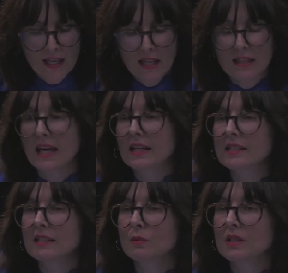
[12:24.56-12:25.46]

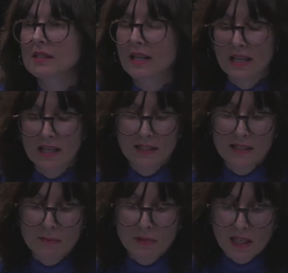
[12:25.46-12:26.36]
that we take the
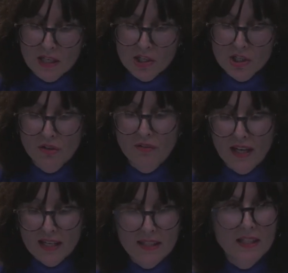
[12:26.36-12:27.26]
termination of
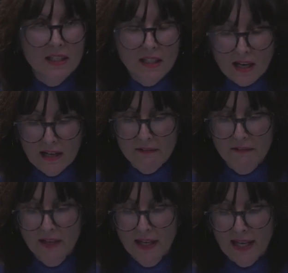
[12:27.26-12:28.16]
ethical
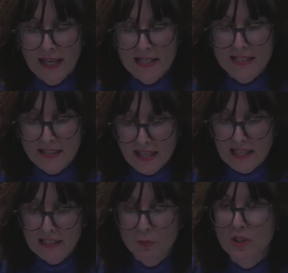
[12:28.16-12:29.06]
life as
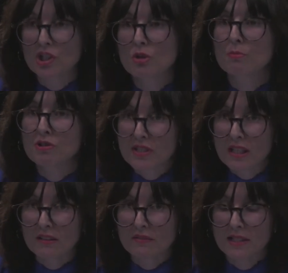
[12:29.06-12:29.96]
that which
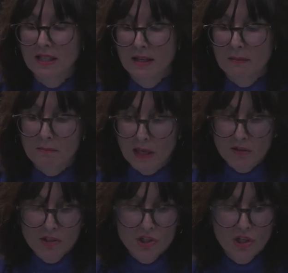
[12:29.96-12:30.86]
preserves
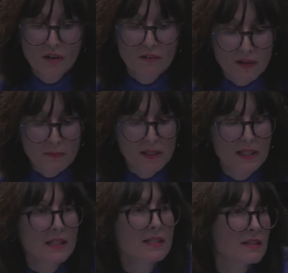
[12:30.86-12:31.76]
marriage,
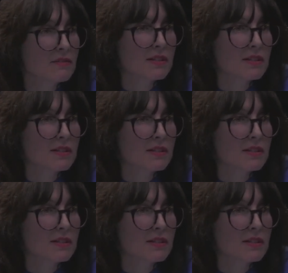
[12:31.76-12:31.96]
family, civil